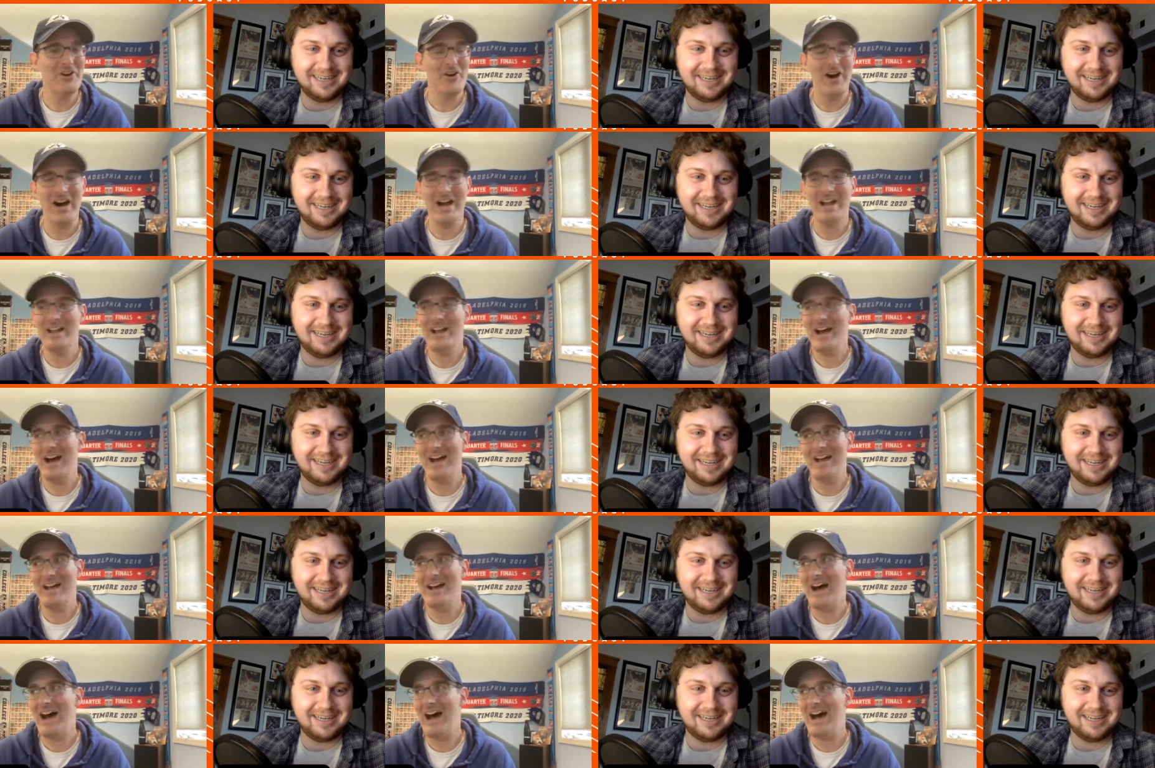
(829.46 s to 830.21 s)
Speaker 1: you know, I,
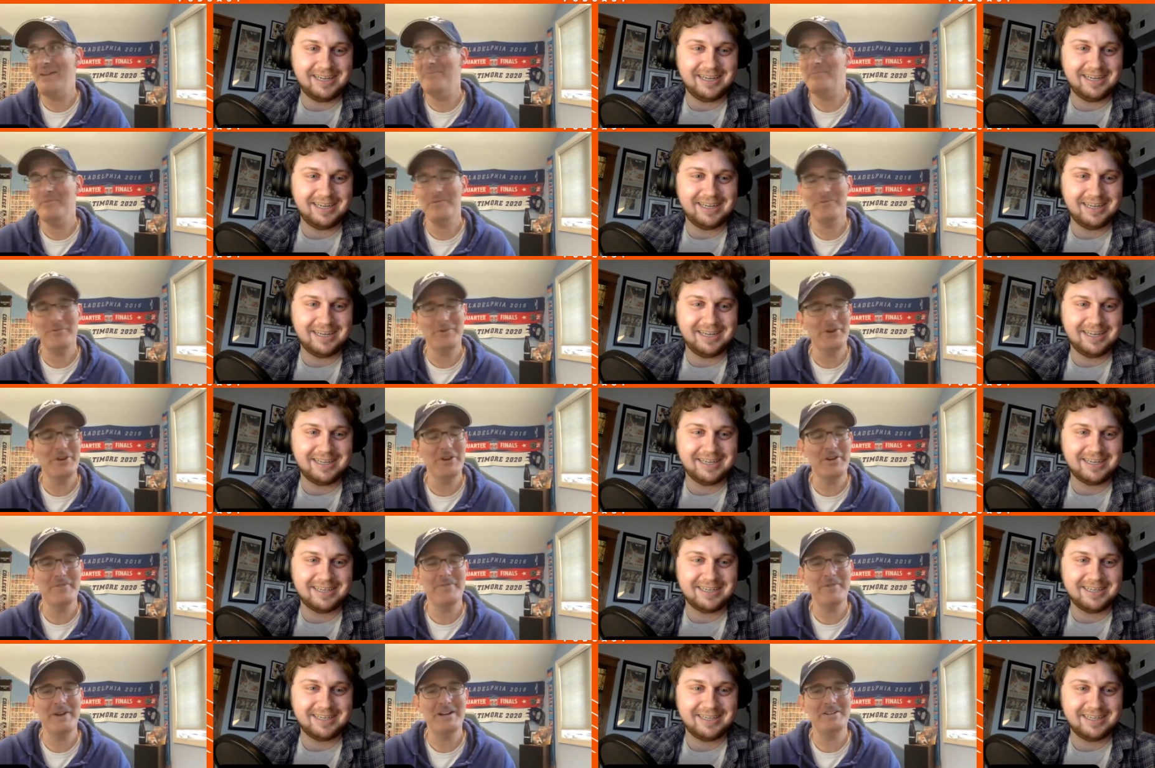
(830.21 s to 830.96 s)
I I'm
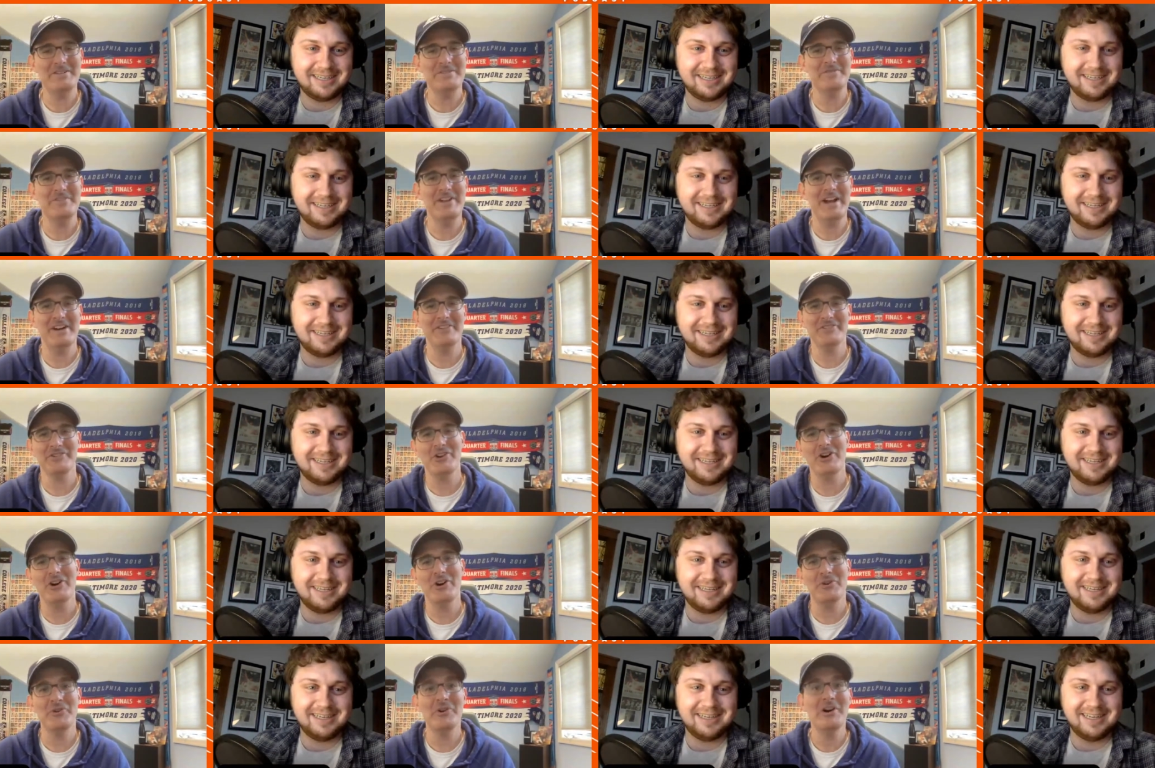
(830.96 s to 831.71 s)
really effective down
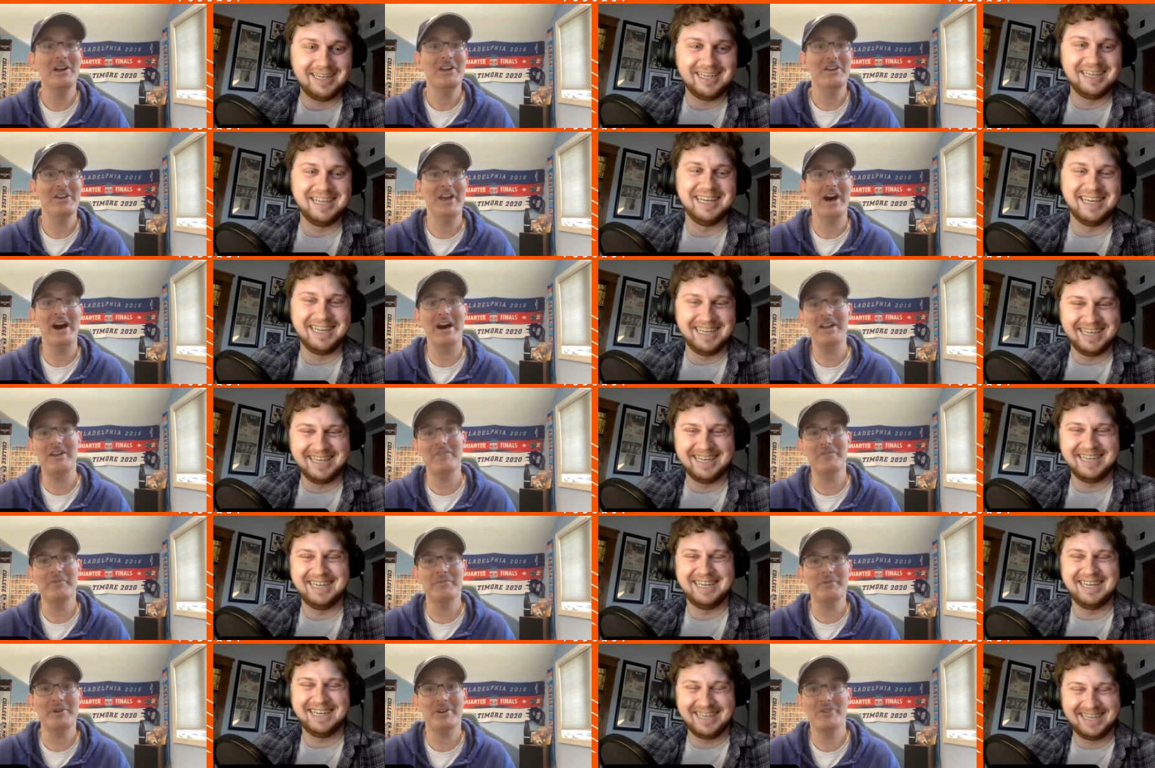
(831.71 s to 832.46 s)
low. Not
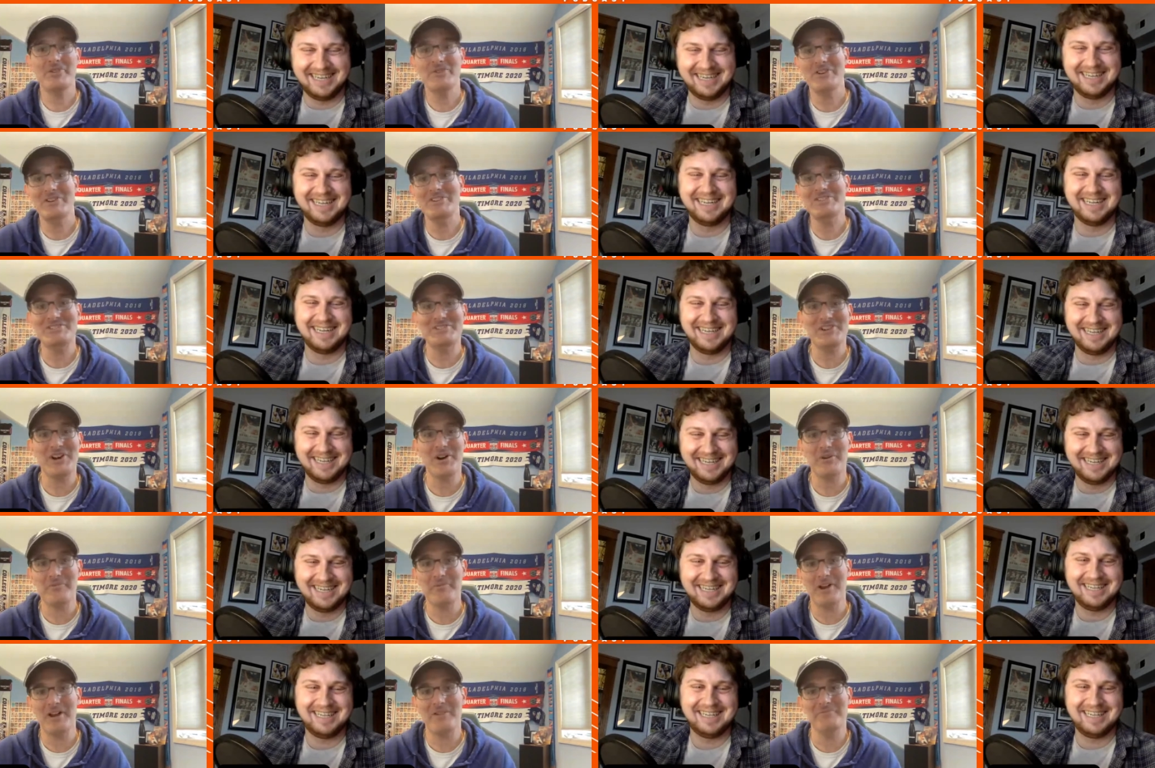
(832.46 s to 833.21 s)
everybody thinks
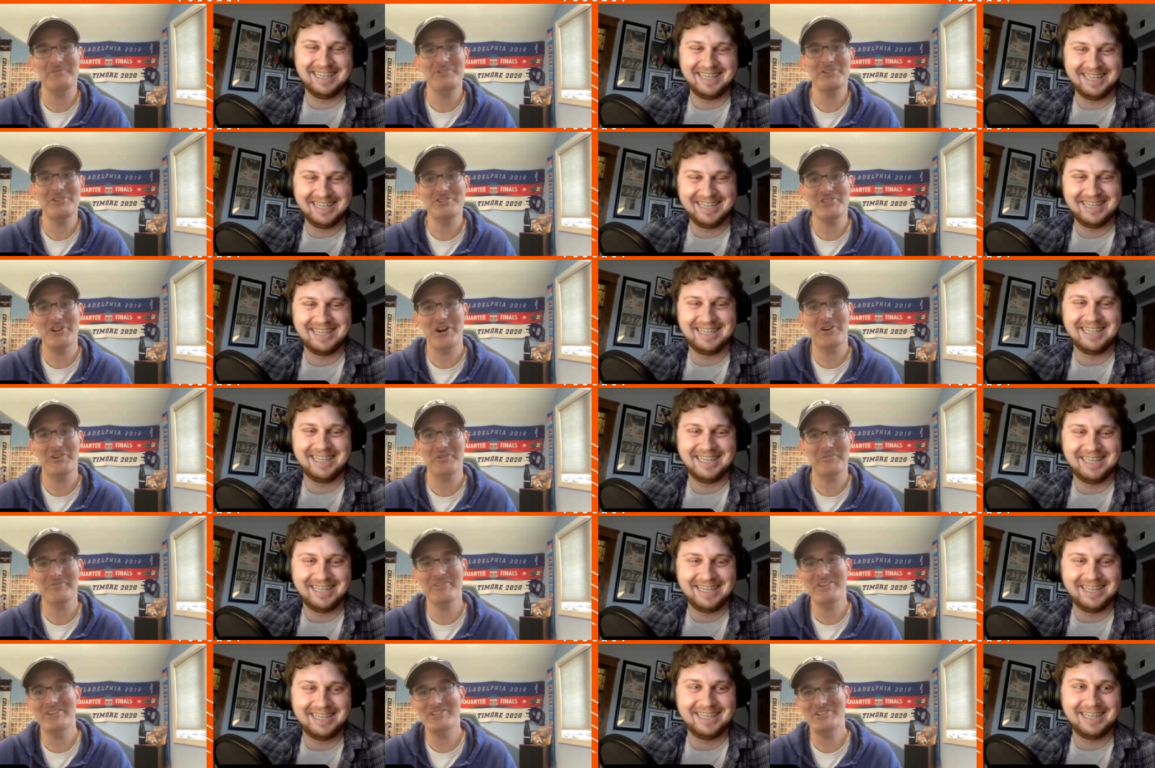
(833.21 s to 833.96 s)
so, but I'm going to
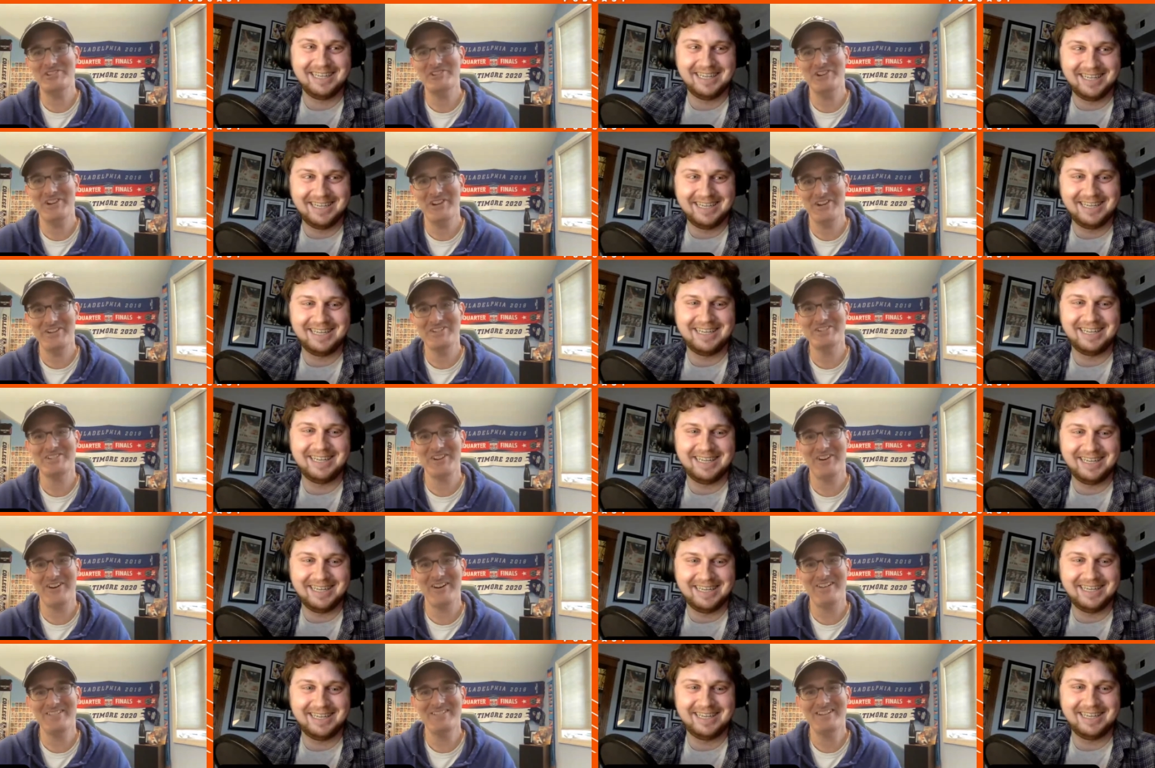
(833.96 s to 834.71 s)
show them this year.
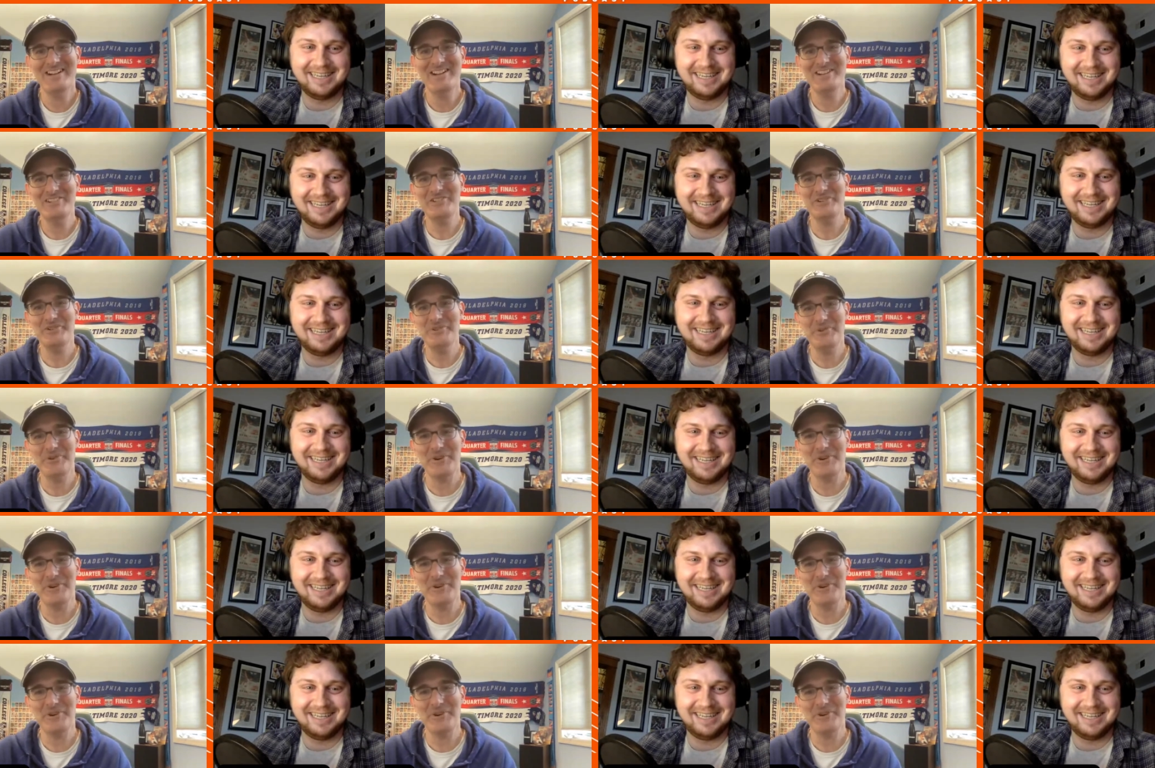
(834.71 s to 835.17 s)
So uh, so